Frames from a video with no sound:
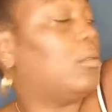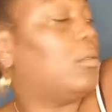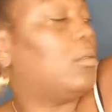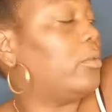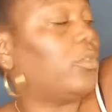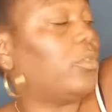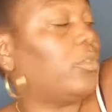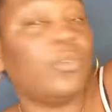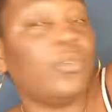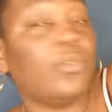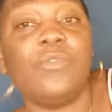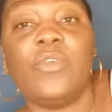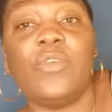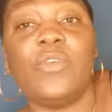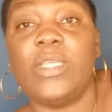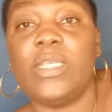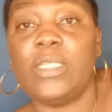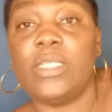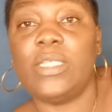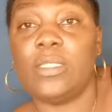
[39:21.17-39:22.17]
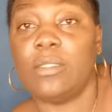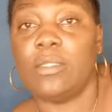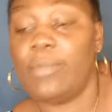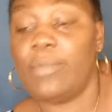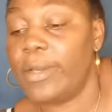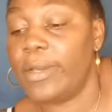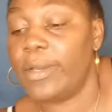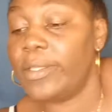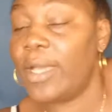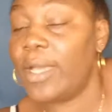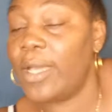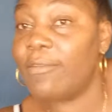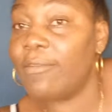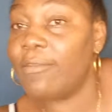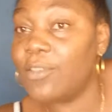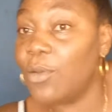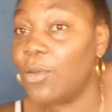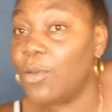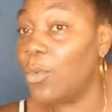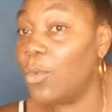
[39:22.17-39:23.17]
juice finished, so I'm gonna have
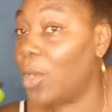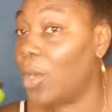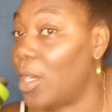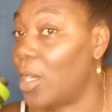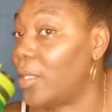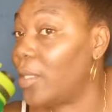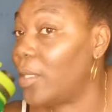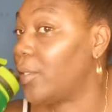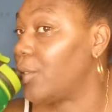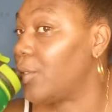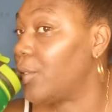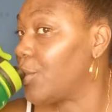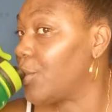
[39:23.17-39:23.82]
some water.